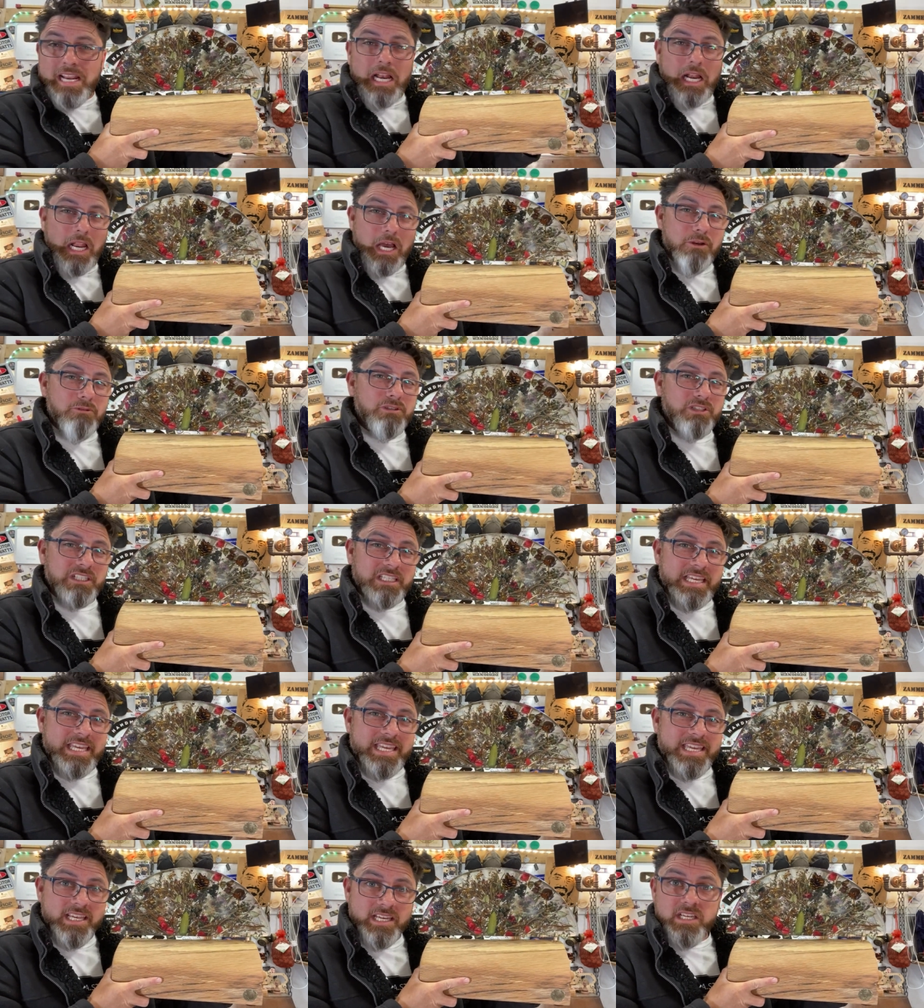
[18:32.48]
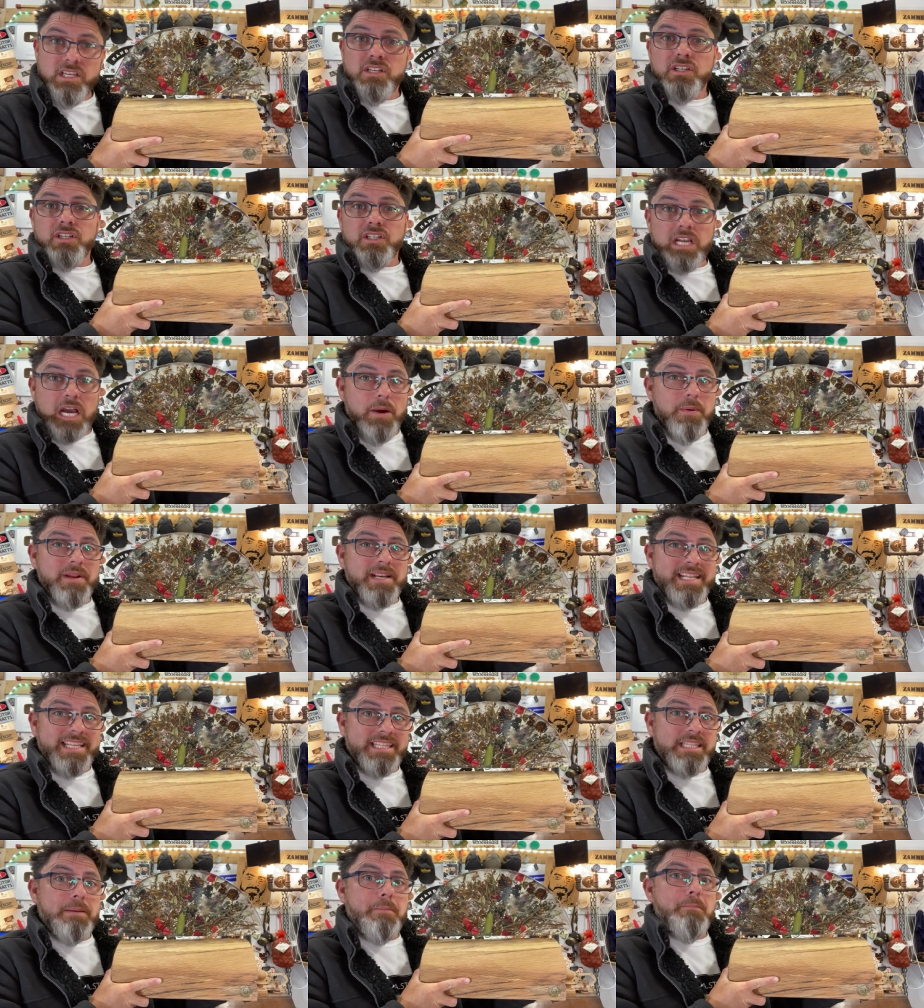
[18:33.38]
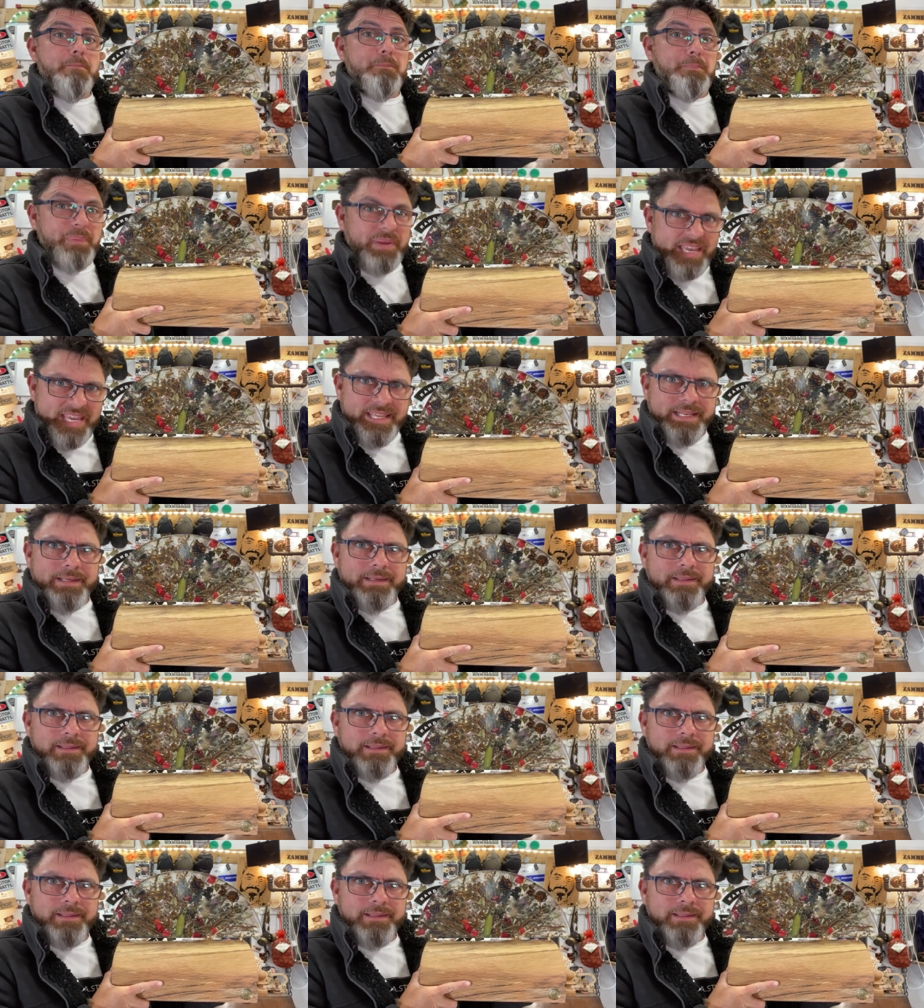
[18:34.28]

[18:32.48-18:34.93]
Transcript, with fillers: closely going in the bin.